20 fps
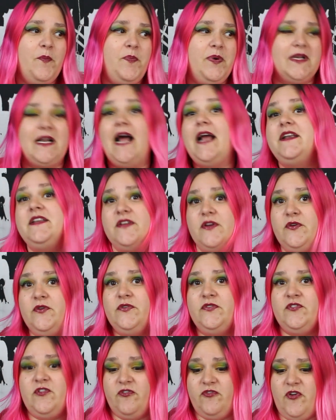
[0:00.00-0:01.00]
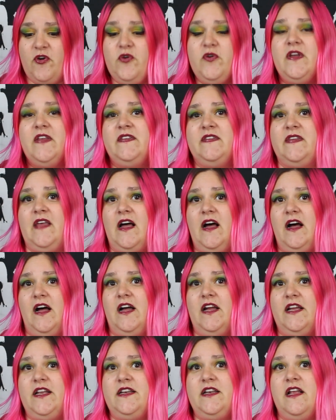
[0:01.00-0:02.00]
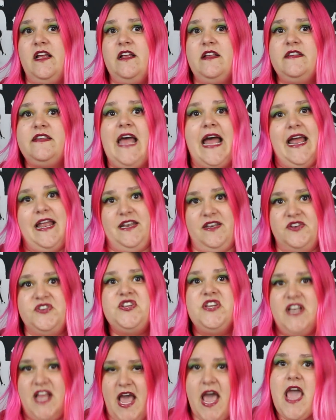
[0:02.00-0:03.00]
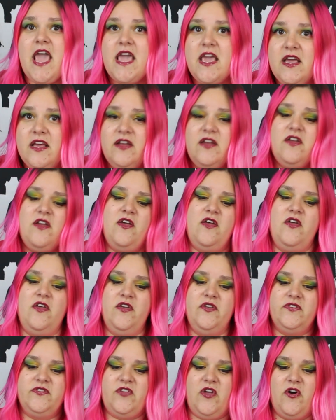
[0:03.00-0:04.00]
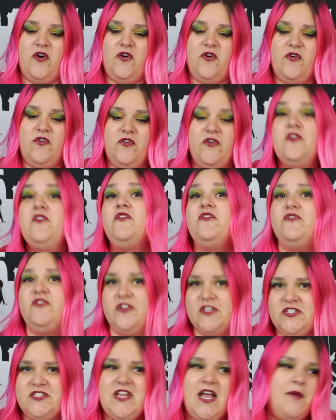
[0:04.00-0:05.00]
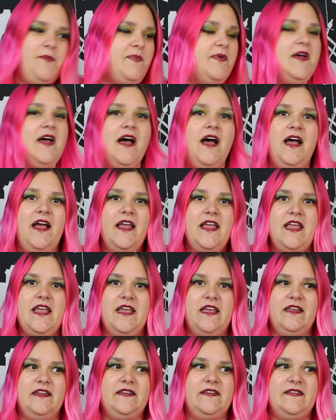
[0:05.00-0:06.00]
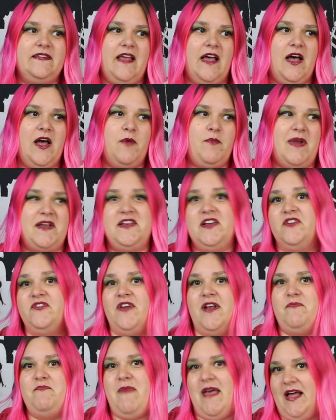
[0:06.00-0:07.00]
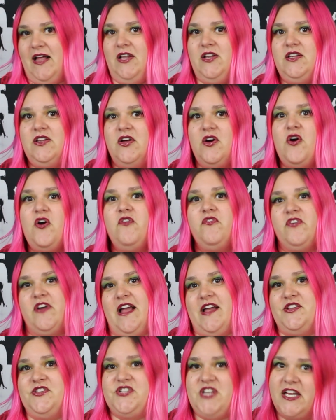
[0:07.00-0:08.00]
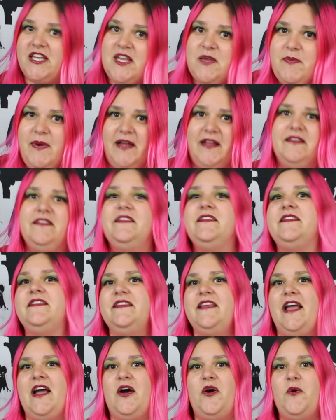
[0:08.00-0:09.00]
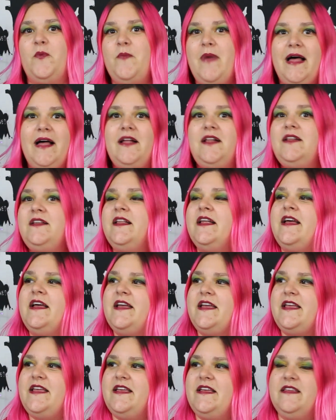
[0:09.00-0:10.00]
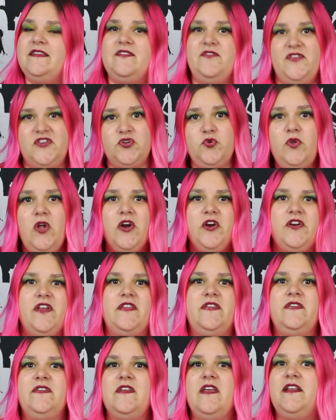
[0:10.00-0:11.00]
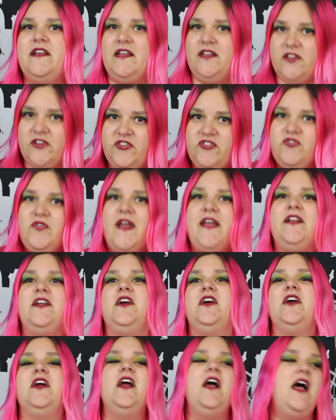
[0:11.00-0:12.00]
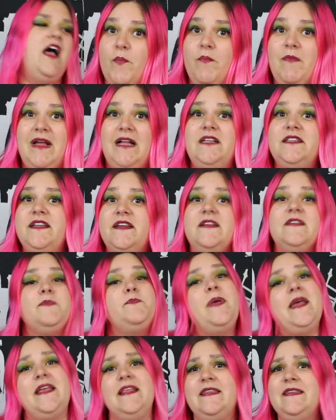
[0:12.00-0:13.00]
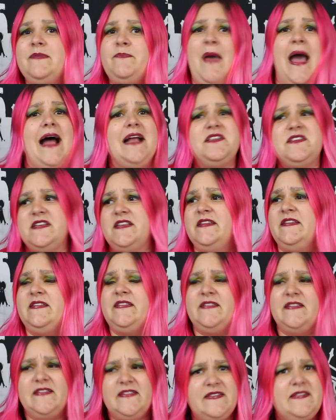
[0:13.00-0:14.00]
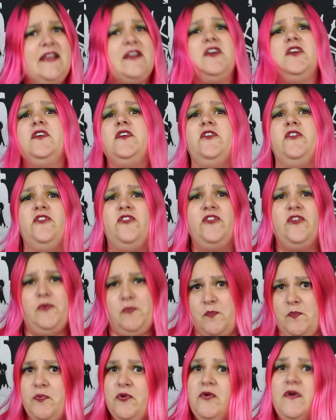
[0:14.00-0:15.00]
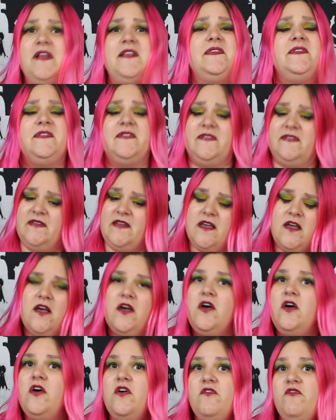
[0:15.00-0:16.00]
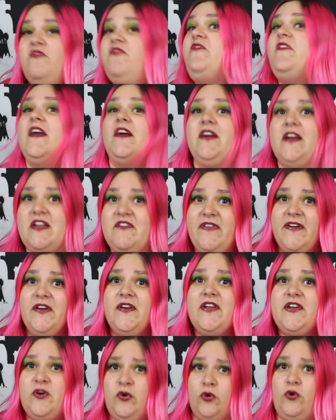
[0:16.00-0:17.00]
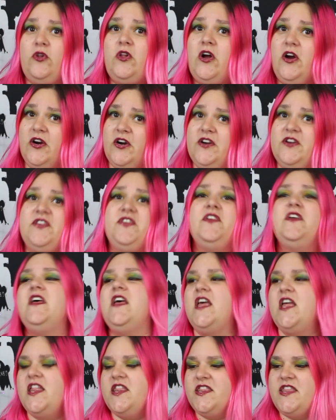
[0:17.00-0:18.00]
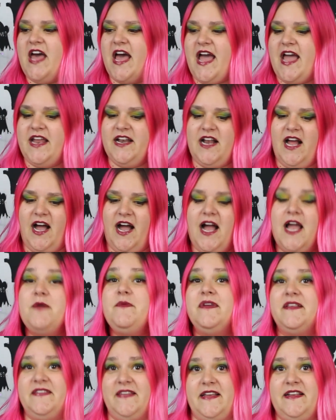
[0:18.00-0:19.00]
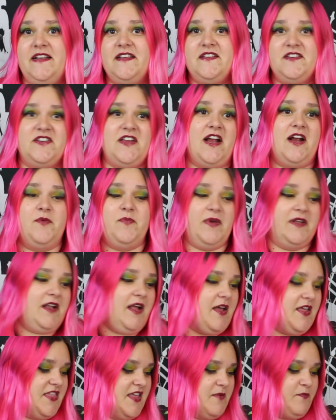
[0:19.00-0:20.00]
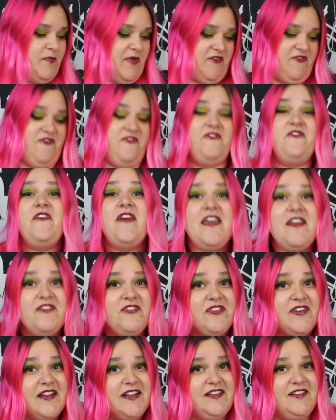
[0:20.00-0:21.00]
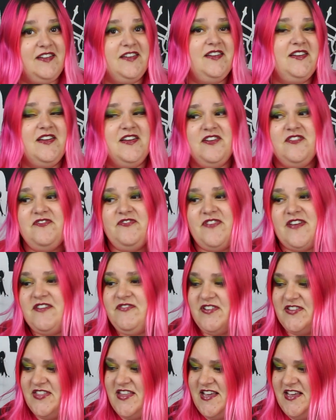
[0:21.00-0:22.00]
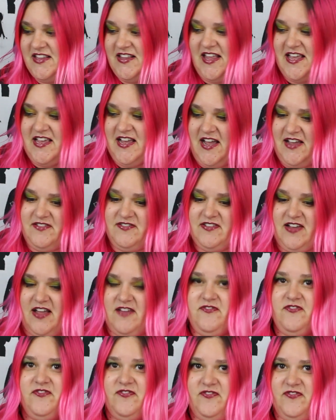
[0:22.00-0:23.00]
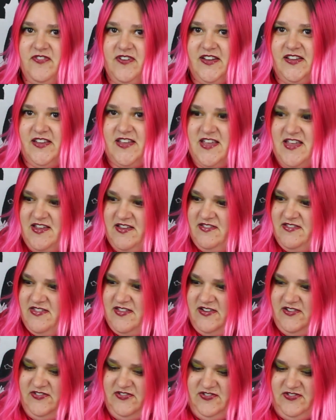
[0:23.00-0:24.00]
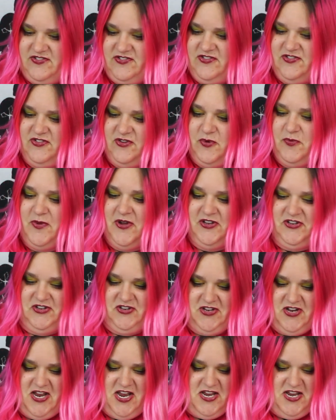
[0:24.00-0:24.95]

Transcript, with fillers: but I chose to focus on 10 today. So first up is uh, my dear friend Mel over at JellyBunnz. Now Mel is a visual artist and illustrator. Mel does pins, patches, stickers, prints, very, very cool art that I'm excited to share. But I think my favorite, favorite thing, like I, I really, there's so much